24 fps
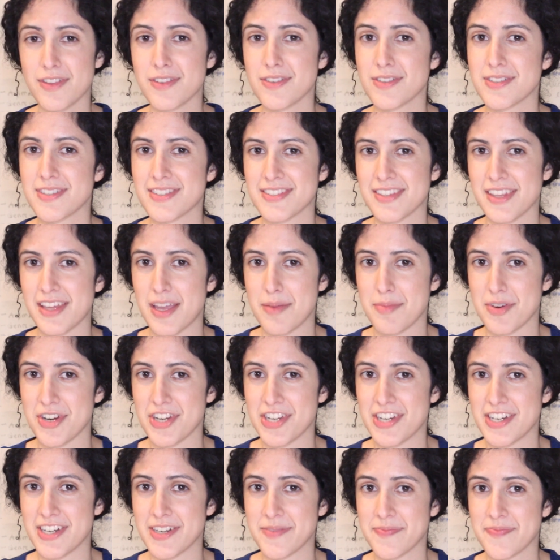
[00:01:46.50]
A little
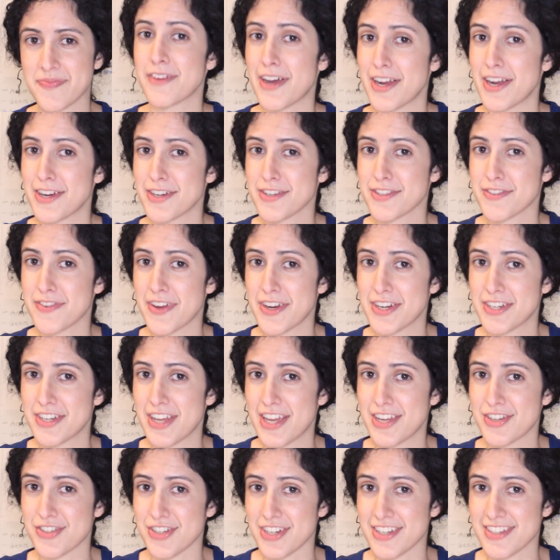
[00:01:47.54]
disclaimer here. Fire is very
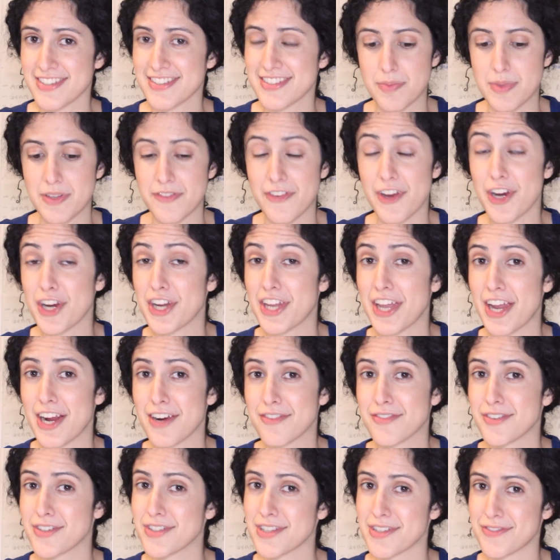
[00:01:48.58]
dangerous. Be very
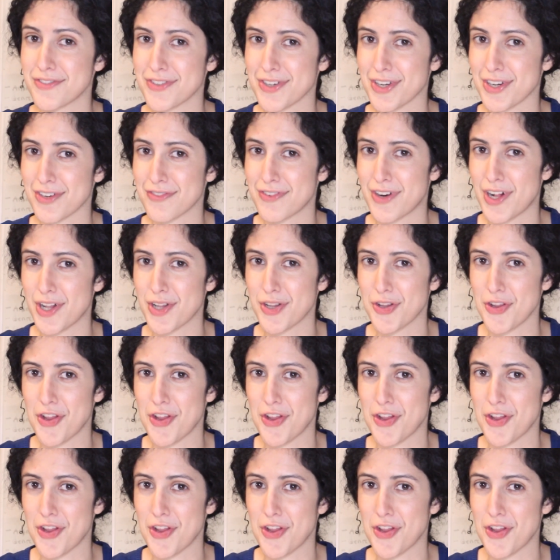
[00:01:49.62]
careful if you're gonna follow